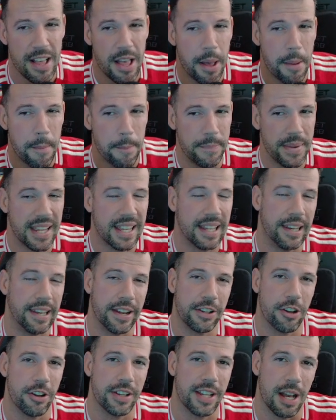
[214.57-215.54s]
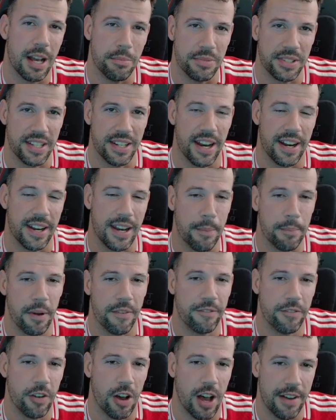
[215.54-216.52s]
Milenkovic comes in at number
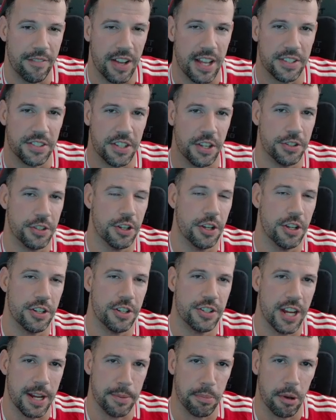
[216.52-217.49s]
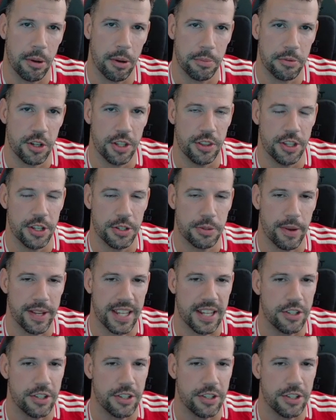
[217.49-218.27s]
5 as a dirt cheap option this week.